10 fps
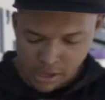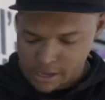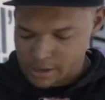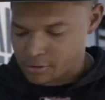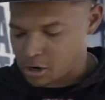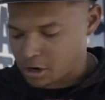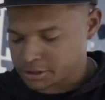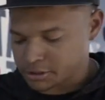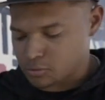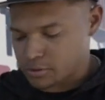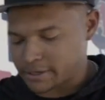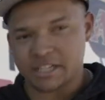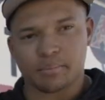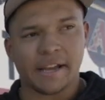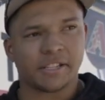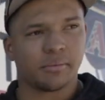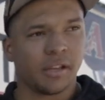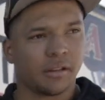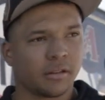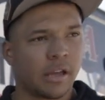Uh, the hard shell one has bison
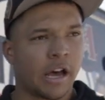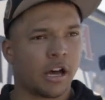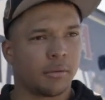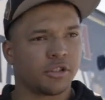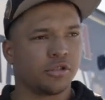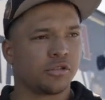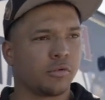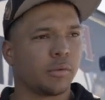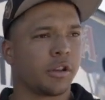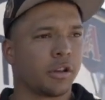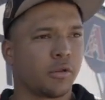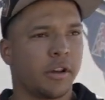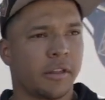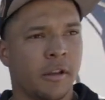meat. Um, it's usually what we cook with.